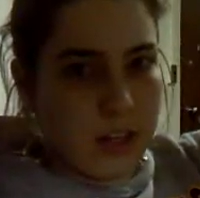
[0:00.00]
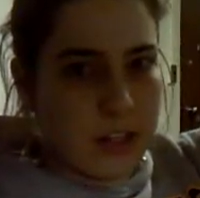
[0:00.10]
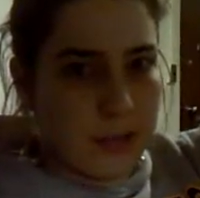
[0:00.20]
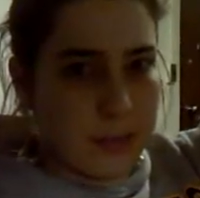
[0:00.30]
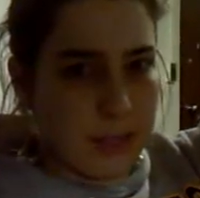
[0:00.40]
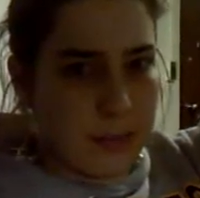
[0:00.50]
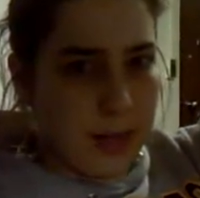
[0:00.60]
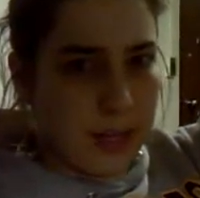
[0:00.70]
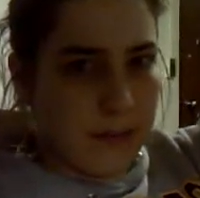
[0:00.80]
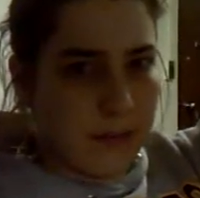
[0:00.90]
you got your subject and
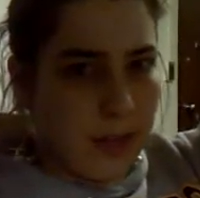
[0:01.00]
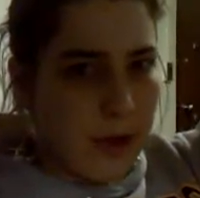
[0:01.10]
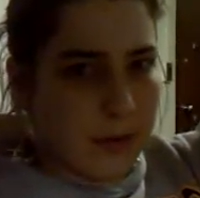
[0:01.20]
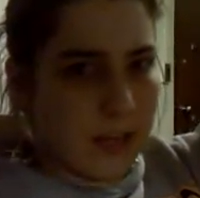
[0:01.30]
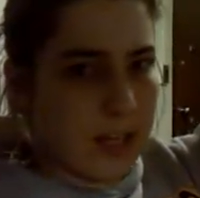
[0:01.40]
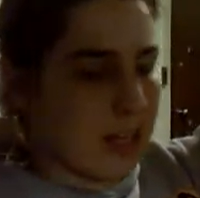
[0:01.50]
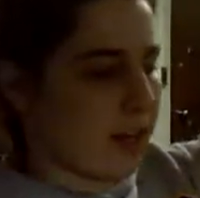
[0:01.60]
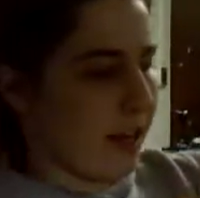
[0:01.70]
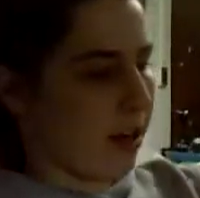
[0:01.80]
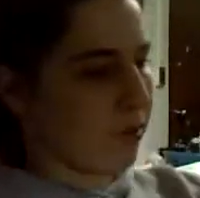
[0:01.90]
predicate for that one.
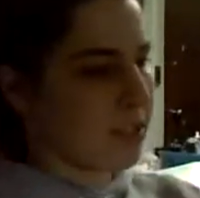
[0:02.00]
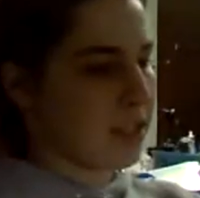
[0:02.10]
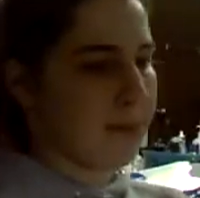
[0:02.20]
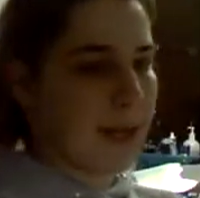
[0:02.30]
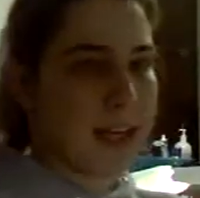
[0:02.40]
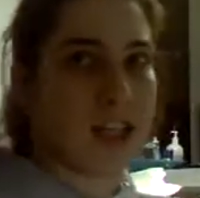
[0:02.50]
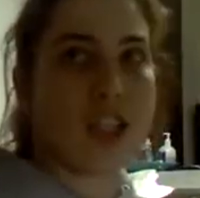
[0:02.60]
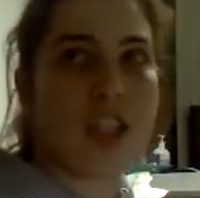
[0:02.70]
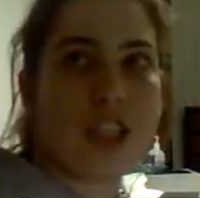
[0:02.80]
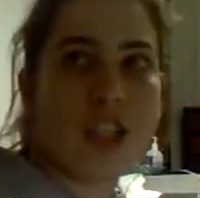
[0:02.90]
Now,
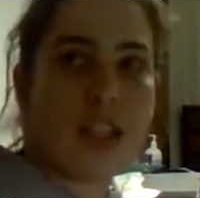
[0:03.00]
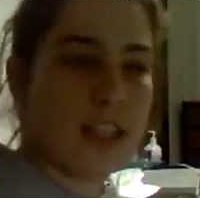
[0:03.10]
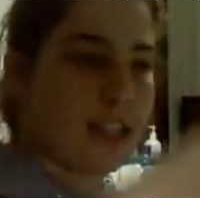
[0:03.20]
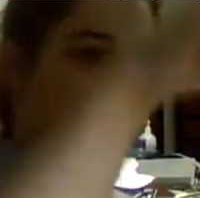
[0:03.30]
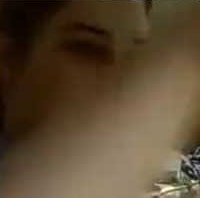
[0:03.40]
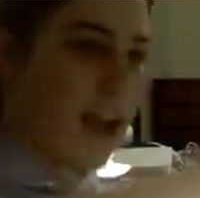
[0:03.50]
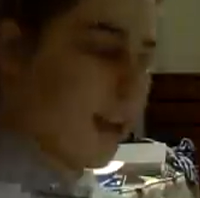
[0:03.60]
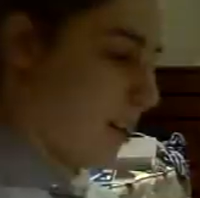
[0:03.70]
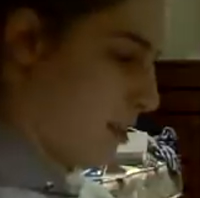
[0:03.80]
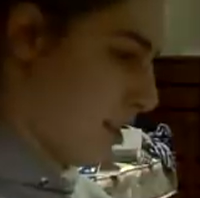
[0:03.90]
Spanish is
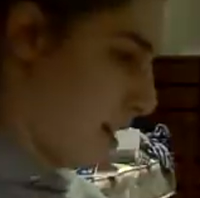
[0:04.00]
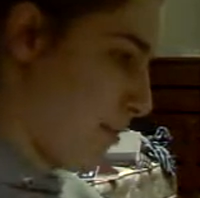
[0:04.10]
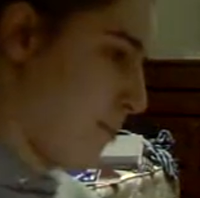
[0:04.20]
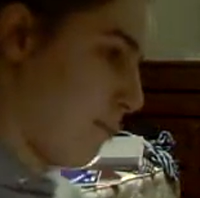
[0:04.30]
exactly the same.